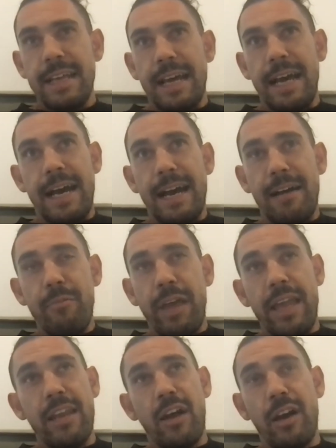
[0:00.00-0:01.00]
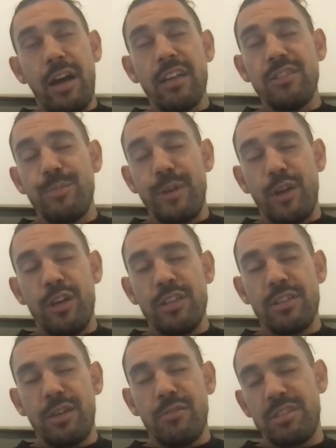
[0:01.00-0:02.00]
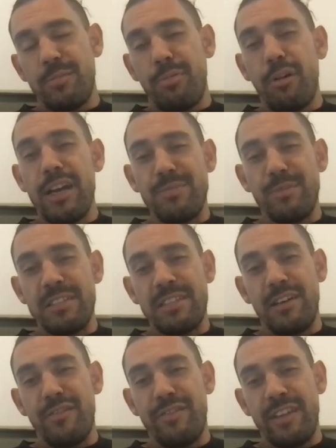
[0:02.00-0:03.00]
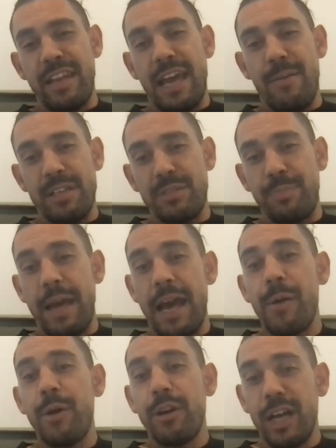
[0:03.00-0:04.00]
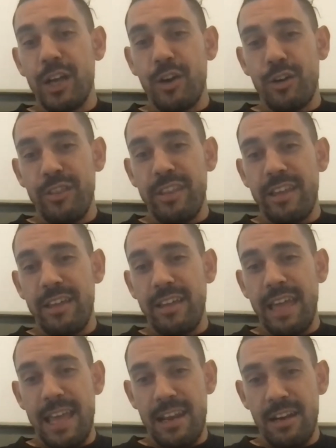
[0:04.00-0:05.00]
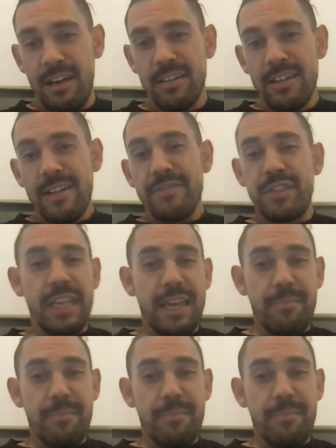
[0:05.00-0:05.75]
To be honest, I was surprised myself at how much power I got on the header to get